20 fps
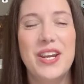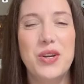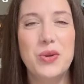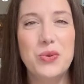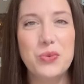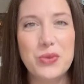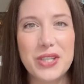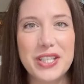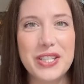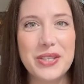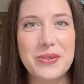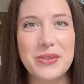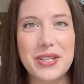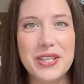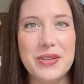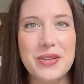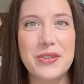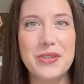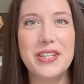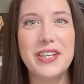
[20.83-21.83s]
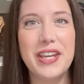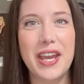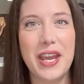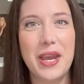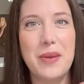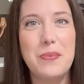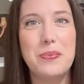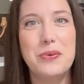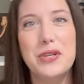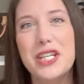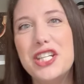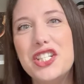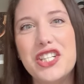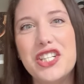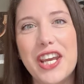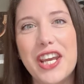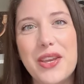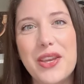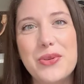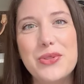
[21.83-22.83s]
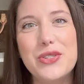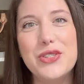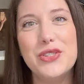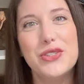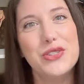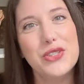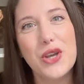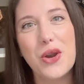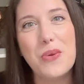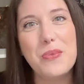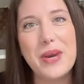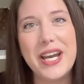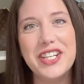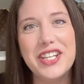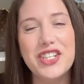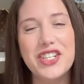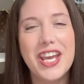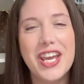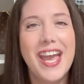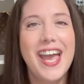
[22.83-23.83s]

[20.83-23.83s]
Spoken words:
Really, really, really, I appreciate you so much.